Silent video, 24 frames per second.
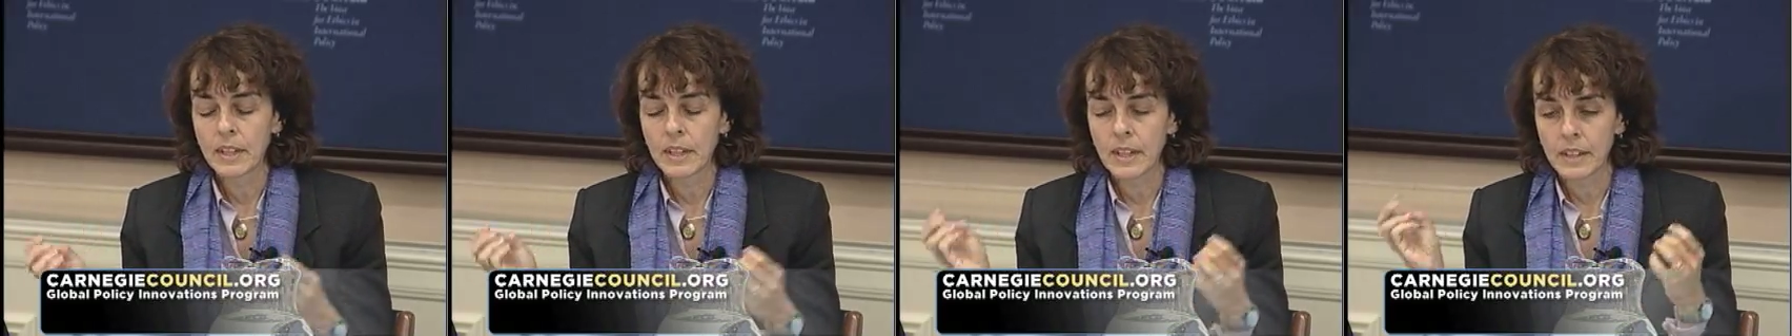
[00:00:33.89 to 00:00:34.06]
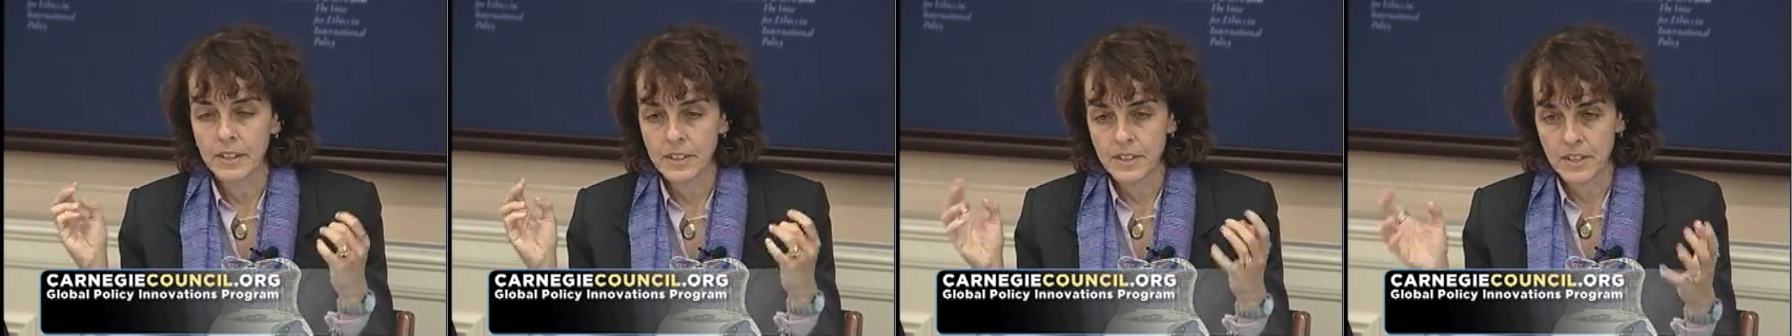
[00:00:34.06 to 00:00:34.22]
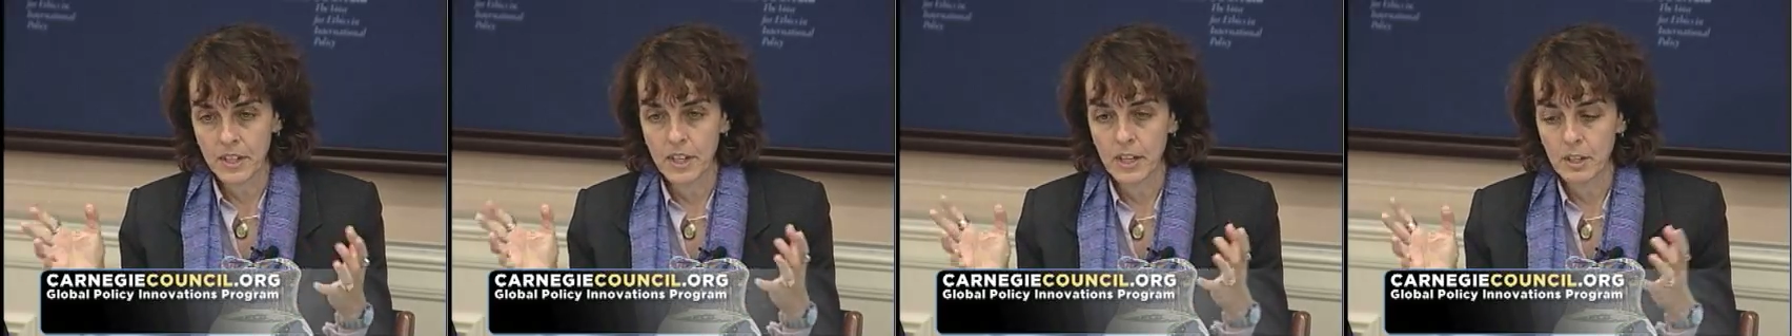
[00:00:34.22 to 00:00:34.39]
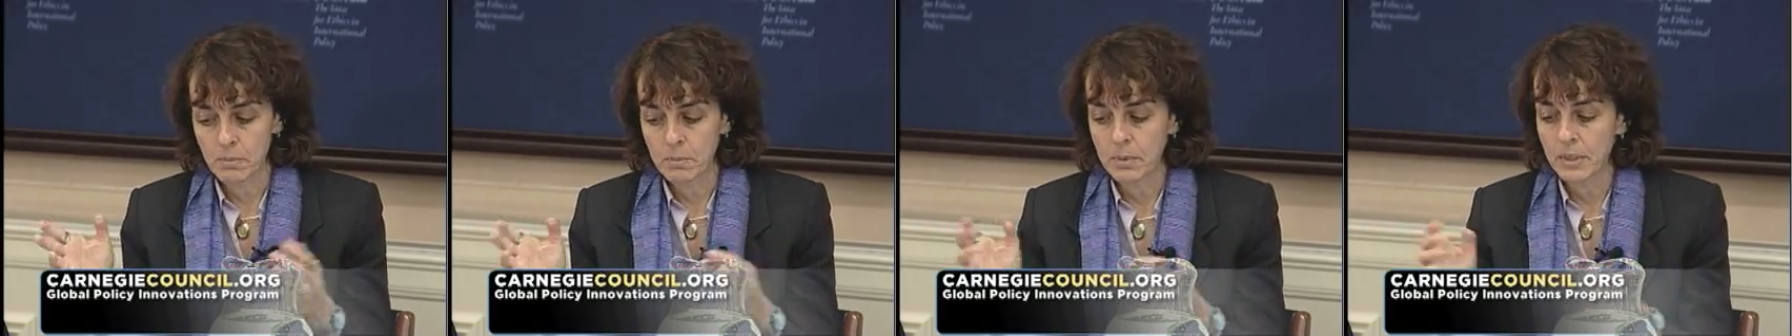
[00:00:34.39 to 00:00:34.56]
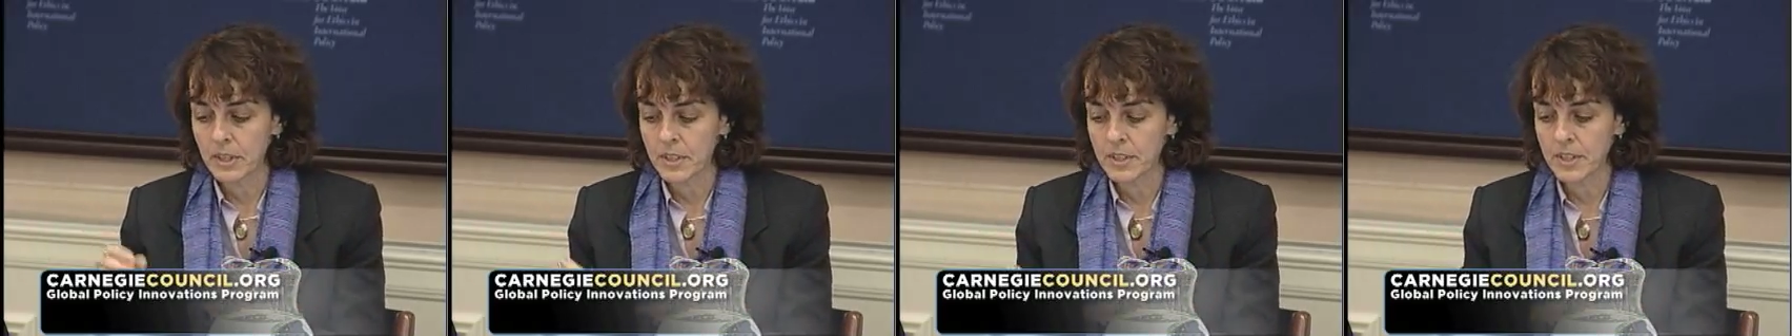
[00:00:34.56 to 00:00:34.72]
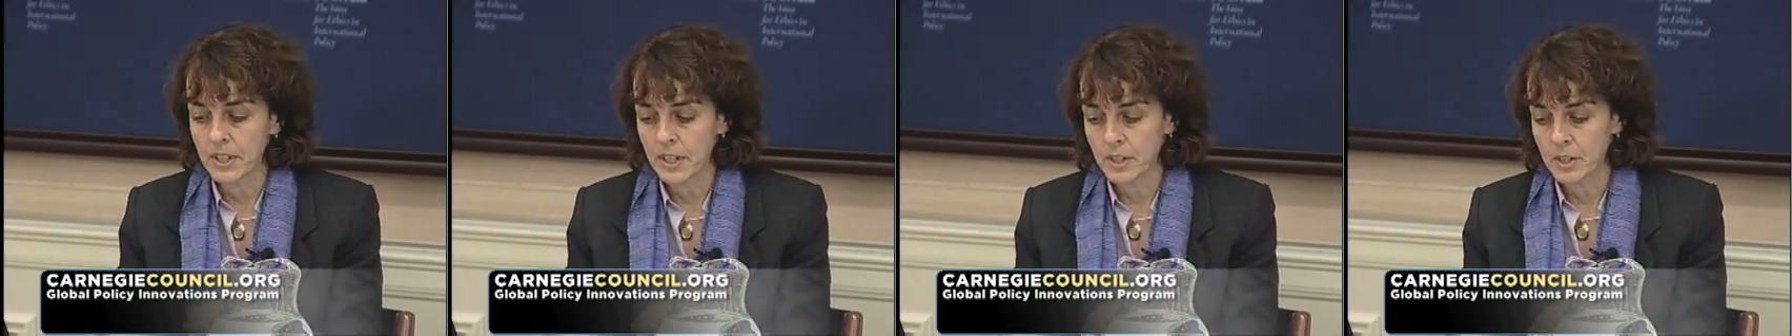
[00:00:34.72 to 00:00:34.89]
and it's got to be
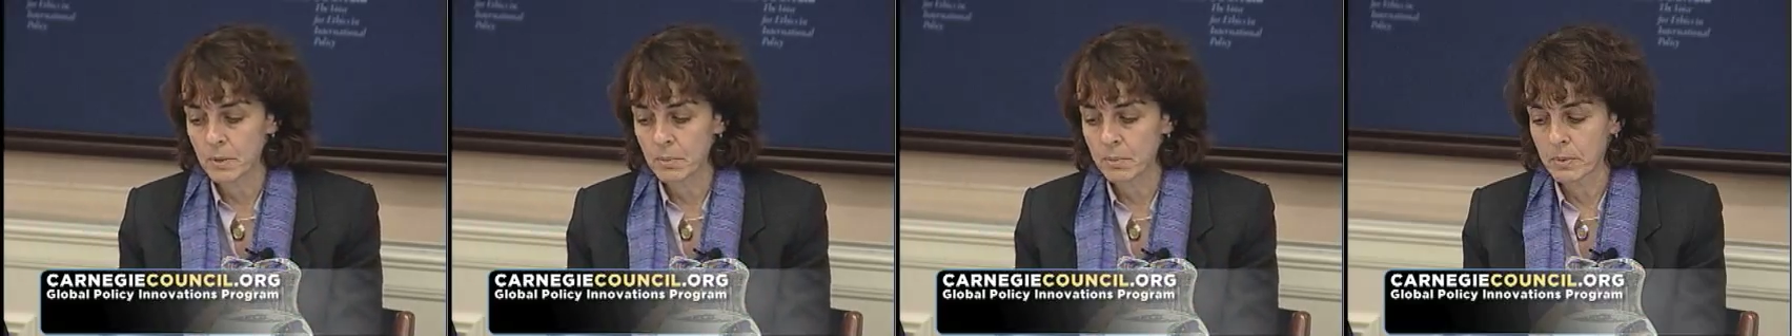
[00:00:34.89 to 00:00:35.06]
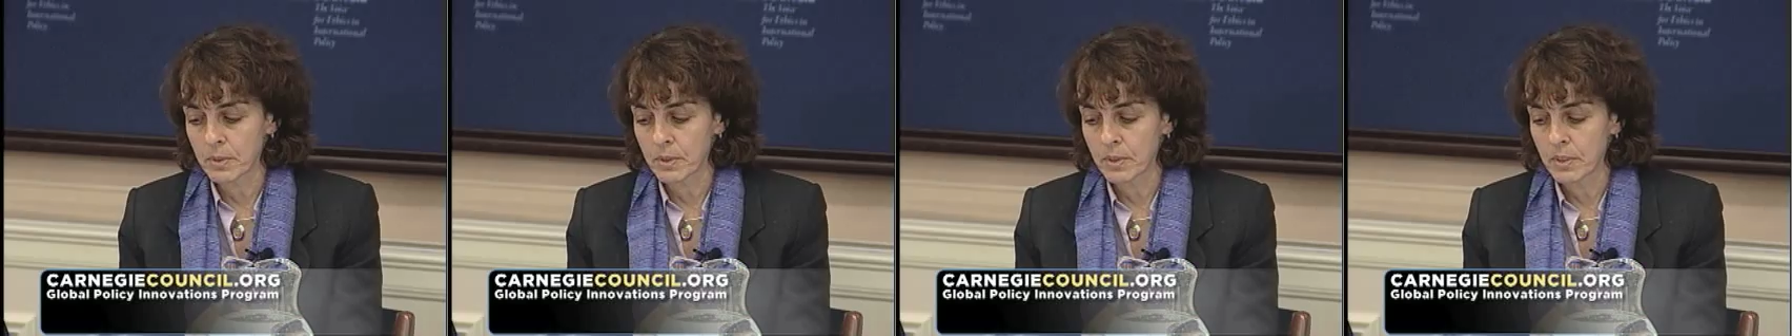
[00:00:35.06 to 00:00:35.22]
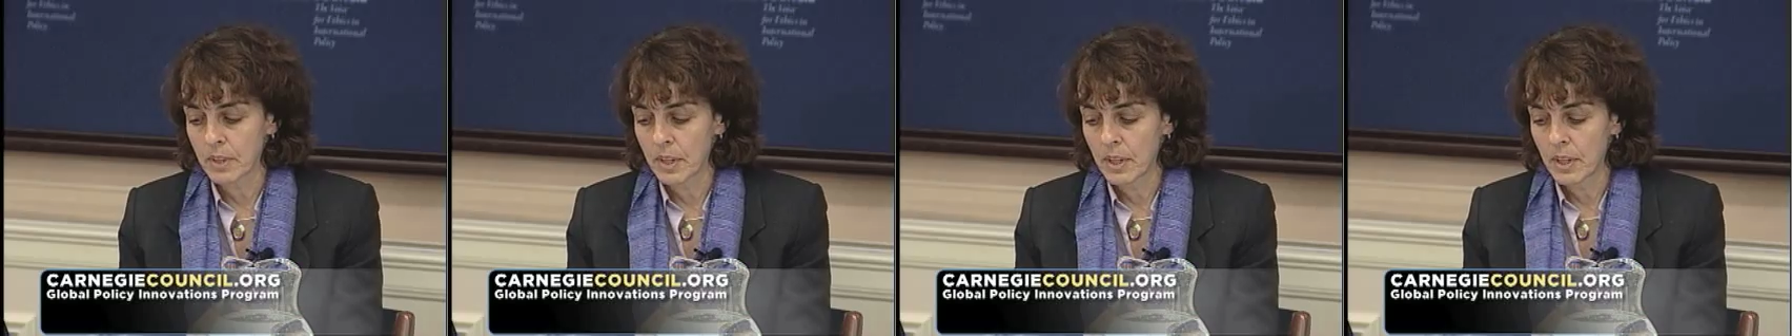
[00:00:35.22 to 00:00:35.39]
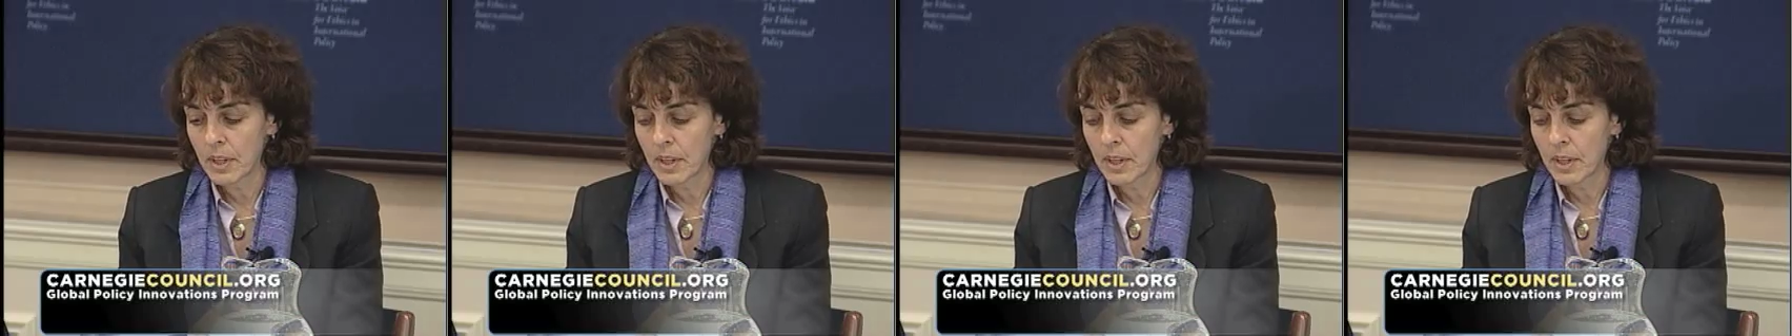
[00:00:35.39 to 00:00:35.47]
accessible